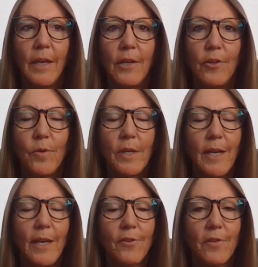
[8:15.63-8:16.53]
And you can
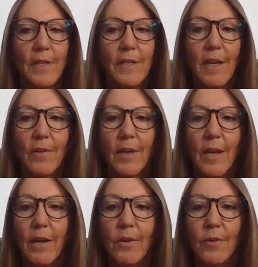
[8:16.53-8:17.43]
answer these out
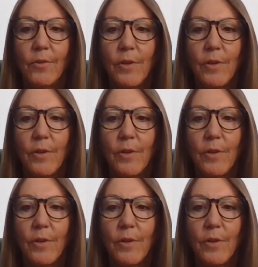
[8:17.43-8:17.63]
loud.